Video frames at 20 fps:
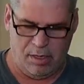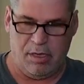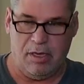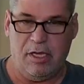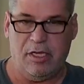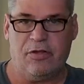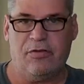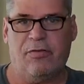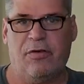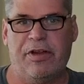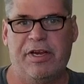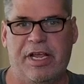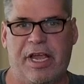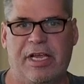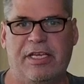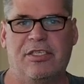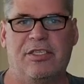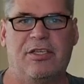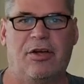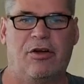It's funny,
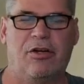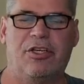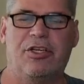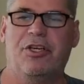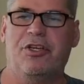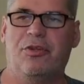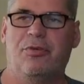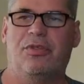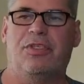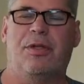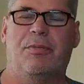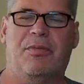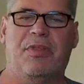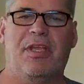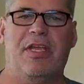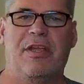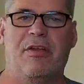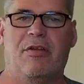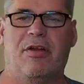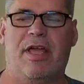I start to do
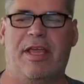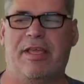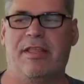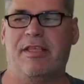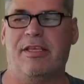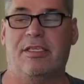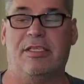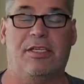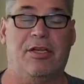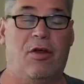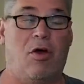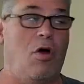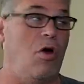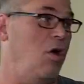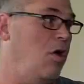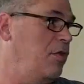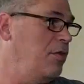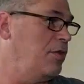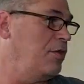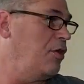something here like this and
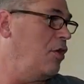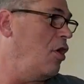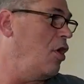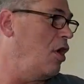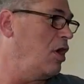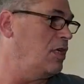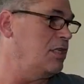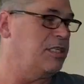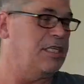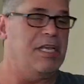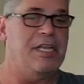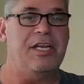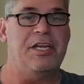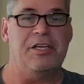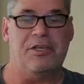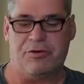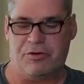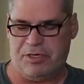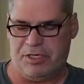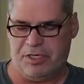all the dogs get
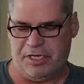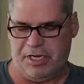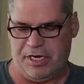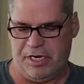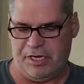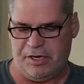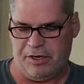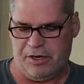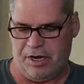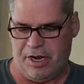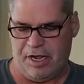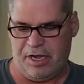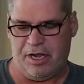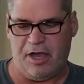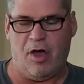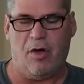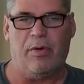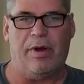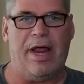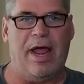interested in
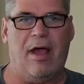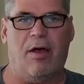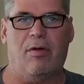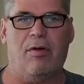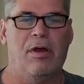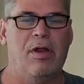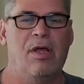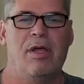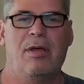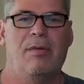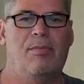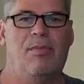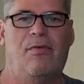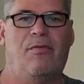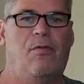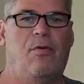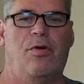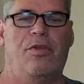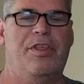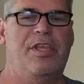going out.
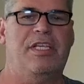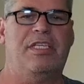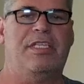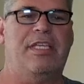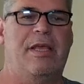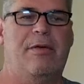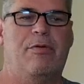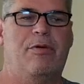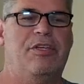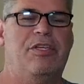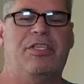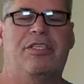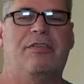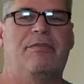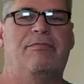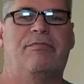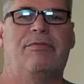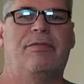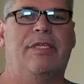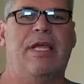Before this, they were just
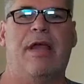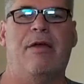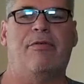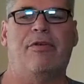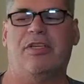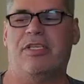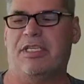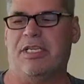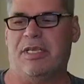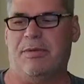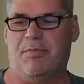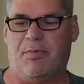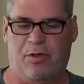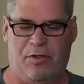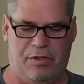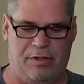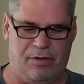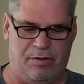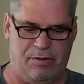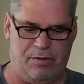sound asleep
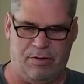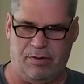on the